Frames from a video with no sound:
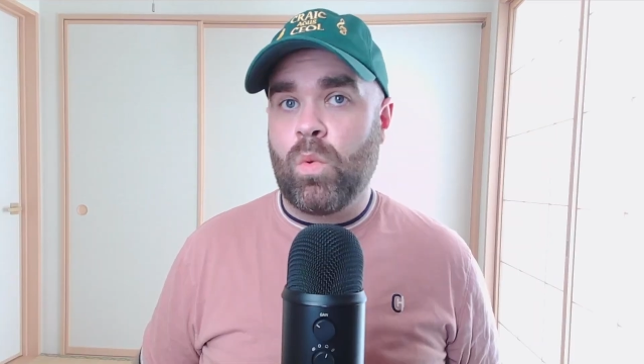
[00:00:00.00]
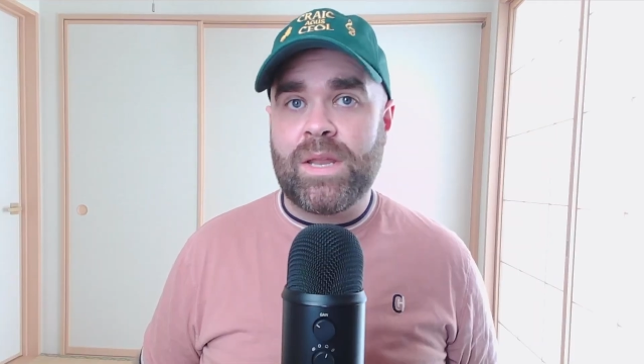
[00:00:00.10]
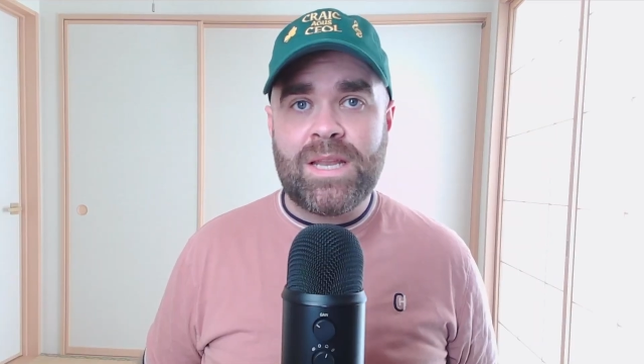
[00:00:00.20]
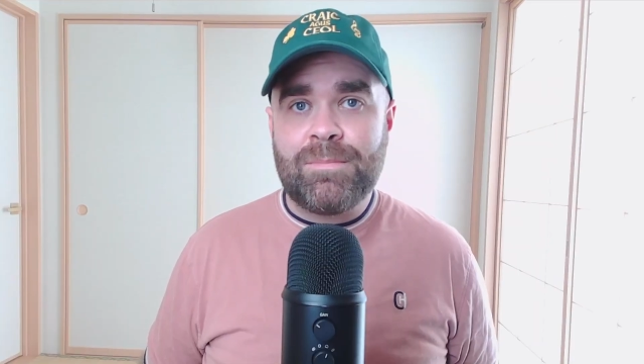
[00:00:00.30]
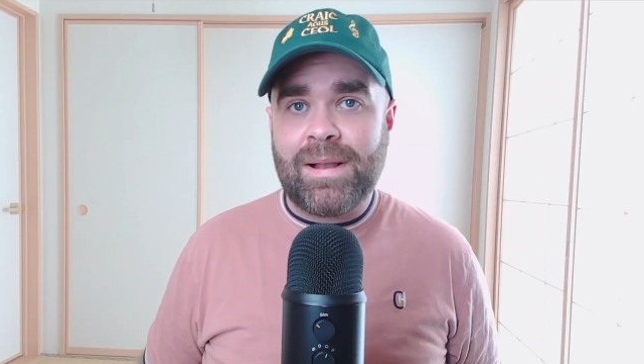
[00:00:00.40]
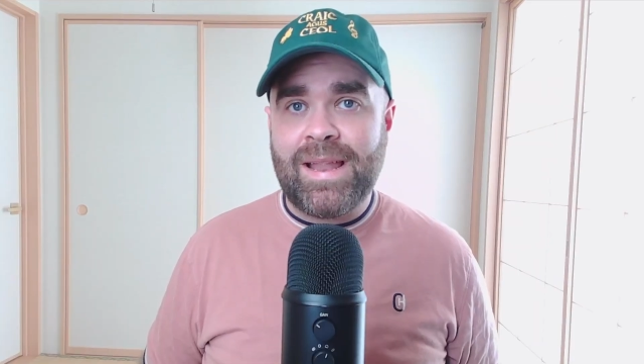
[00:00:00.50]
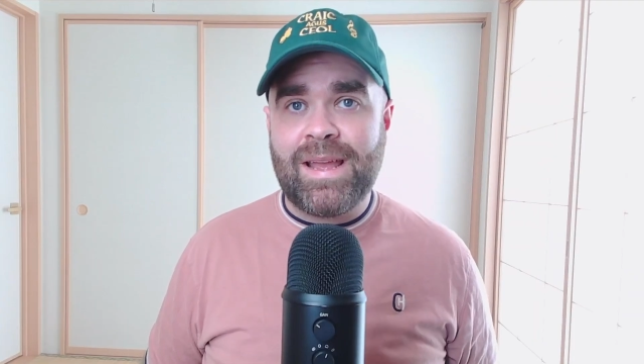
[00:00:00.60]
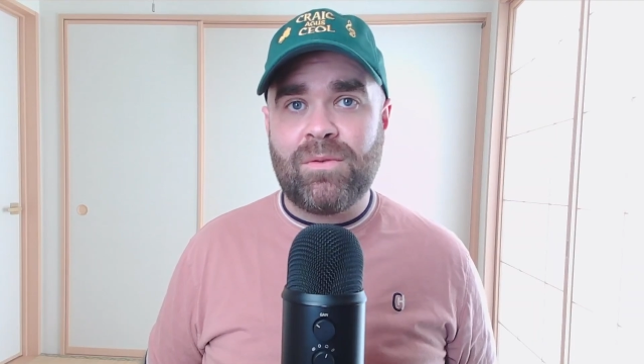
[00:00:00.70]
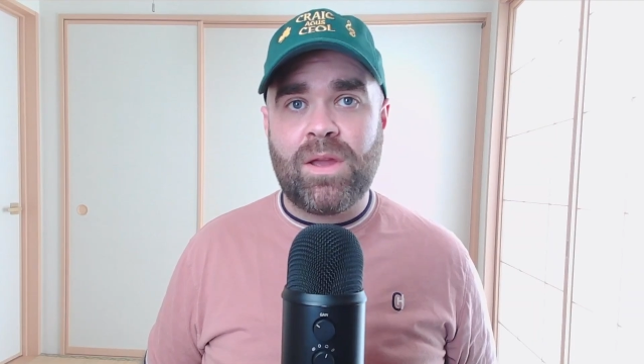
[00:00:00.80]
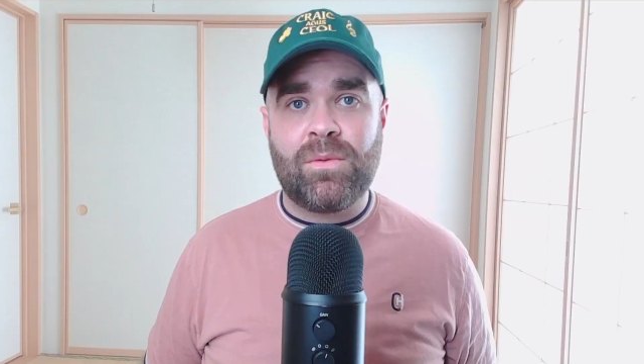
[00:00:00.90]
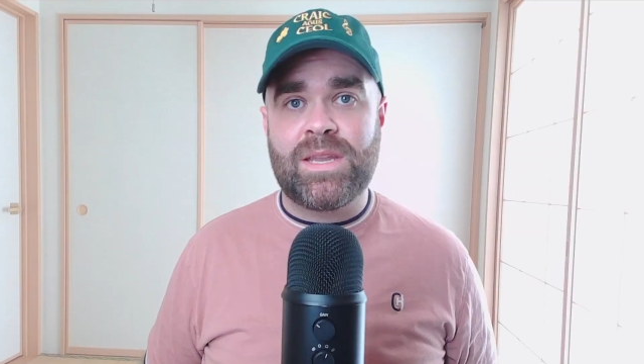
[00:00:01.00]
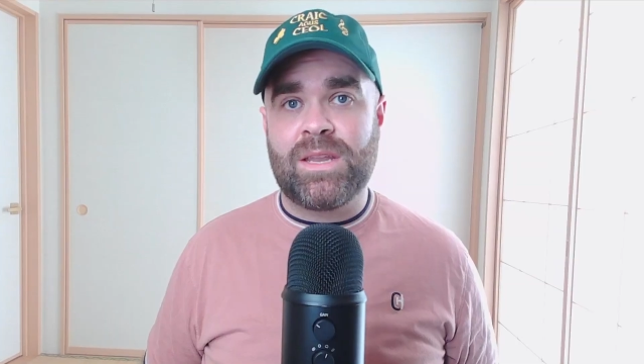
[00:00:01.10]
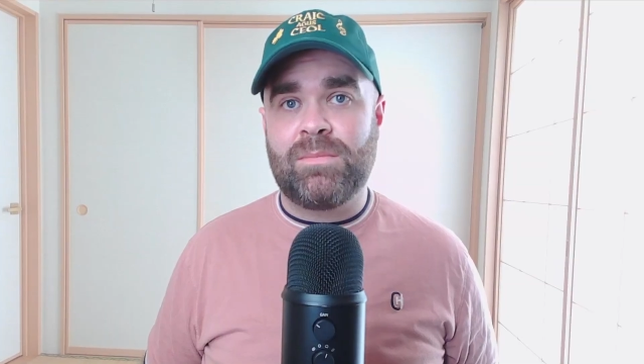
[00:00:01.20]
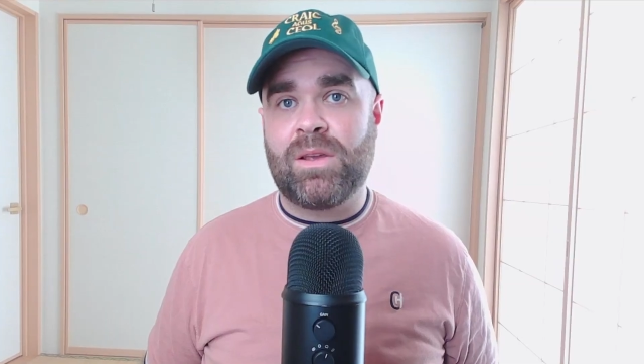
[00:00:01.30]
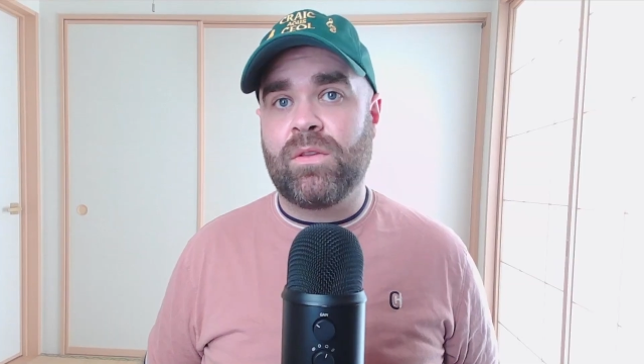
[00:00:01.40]
We didn't play the way we
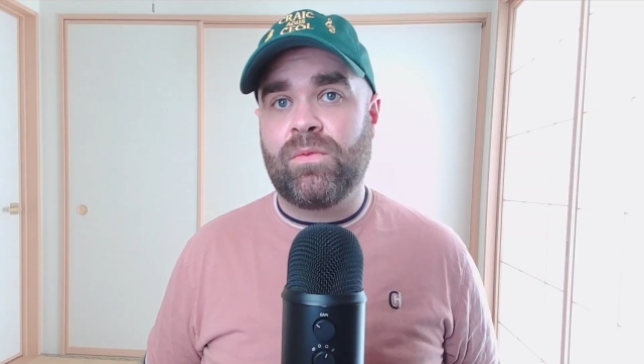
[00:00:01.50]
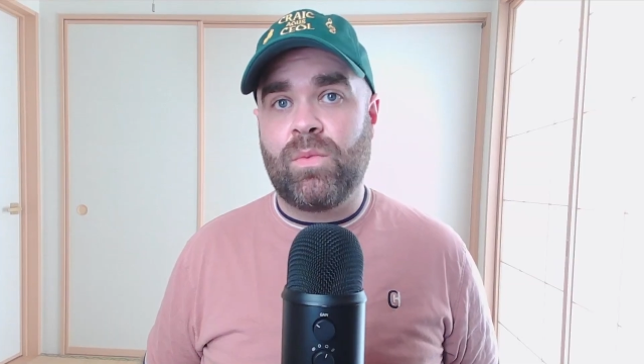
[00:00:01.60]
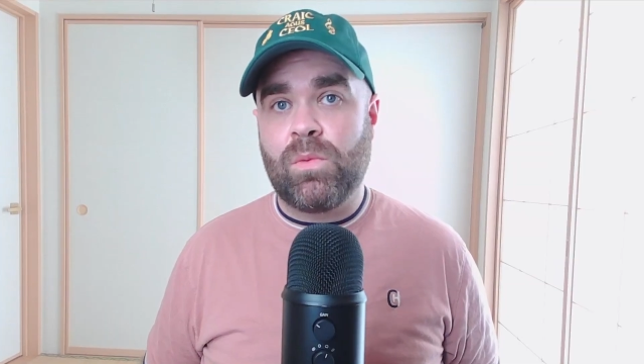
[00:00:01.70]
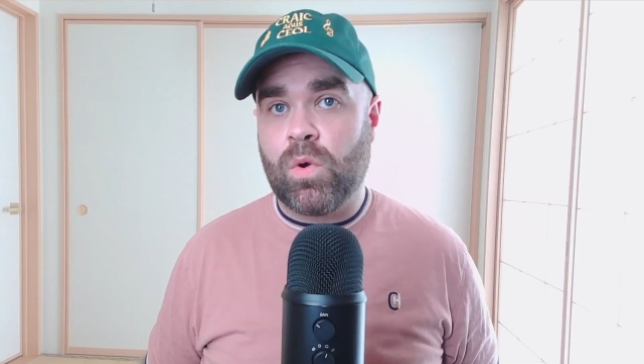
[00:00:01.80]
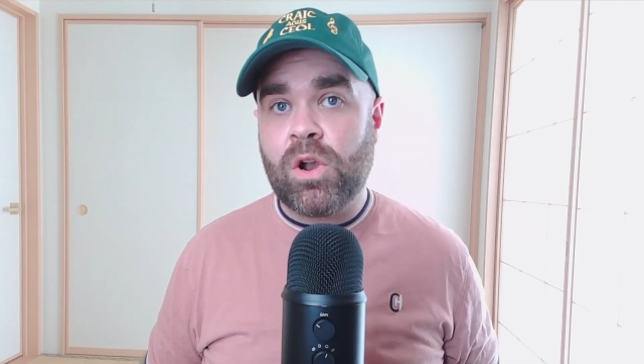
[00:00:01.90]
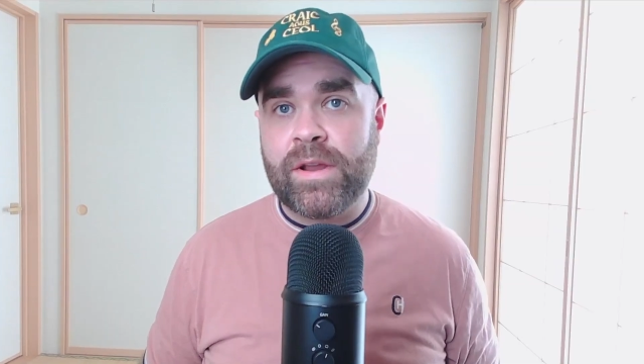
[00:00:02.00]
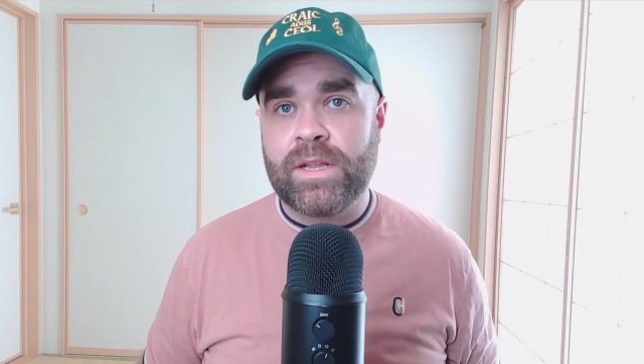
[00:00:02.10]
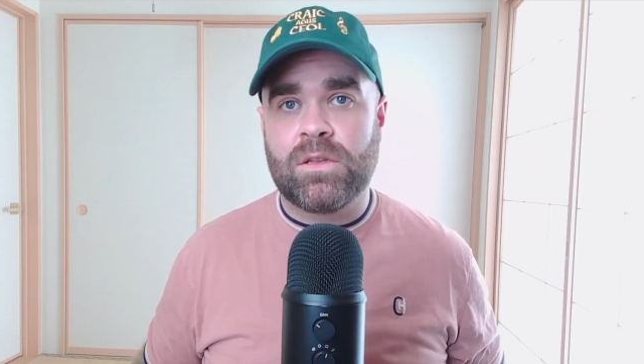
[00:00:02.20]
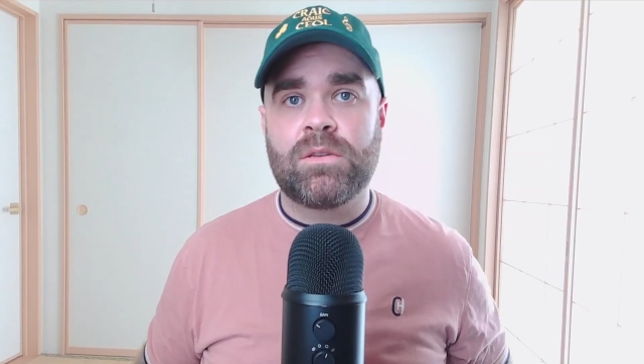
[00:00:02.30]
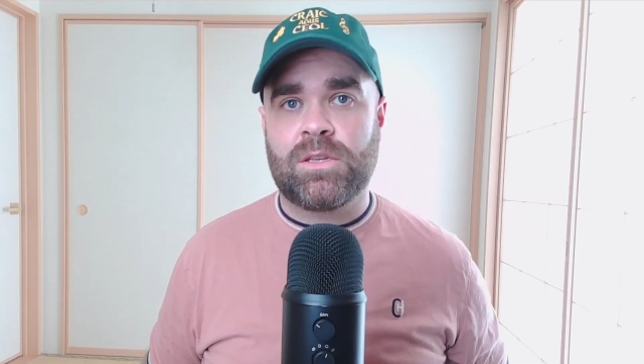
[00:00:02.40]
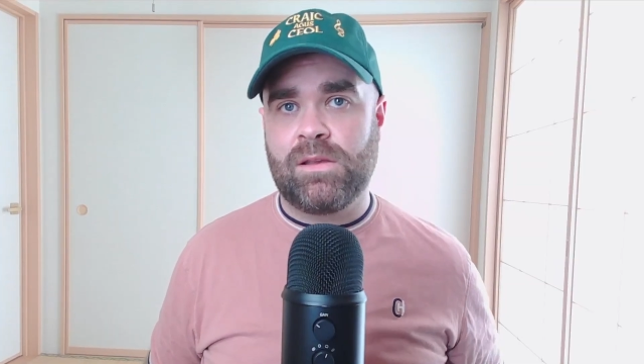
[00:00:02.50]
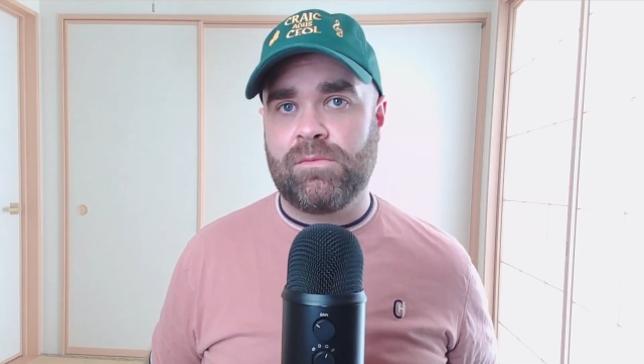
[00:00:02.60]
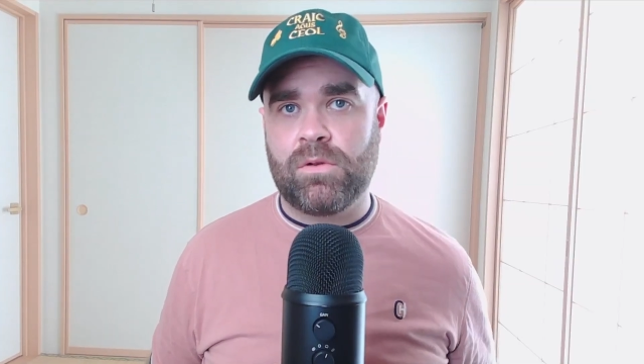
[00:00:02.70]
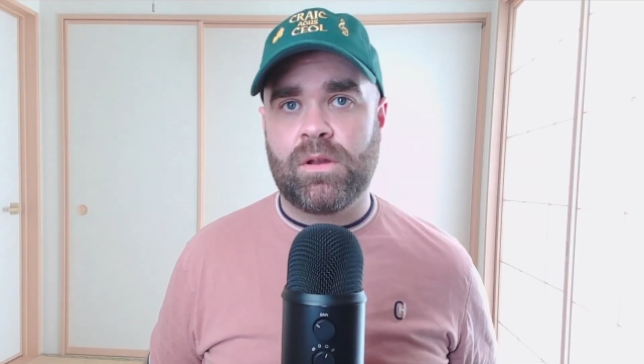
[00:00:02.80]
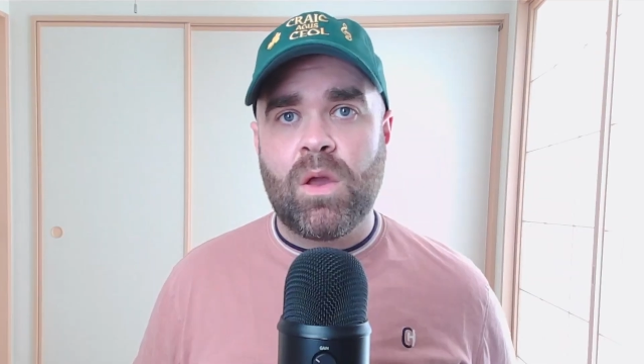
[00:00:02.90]
did because we were in Sliabh
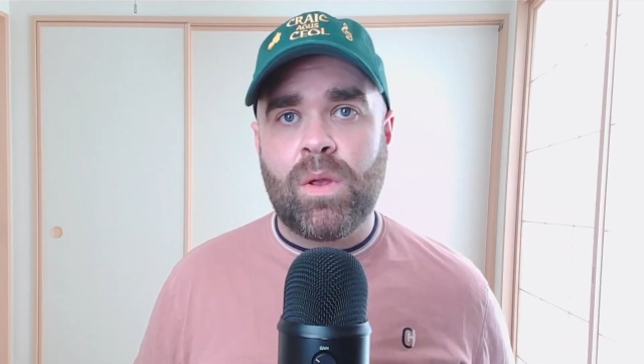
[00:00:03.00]
Luachra.